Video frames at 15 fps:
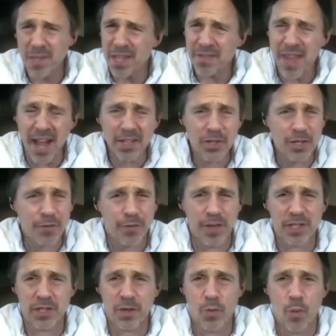not just
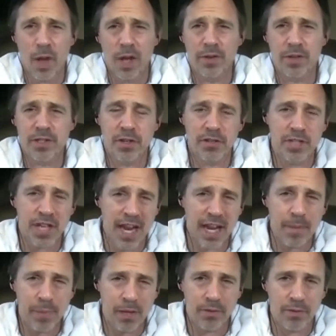physical wellness. There's 8
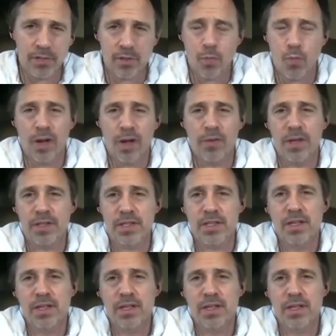pillars of wellness.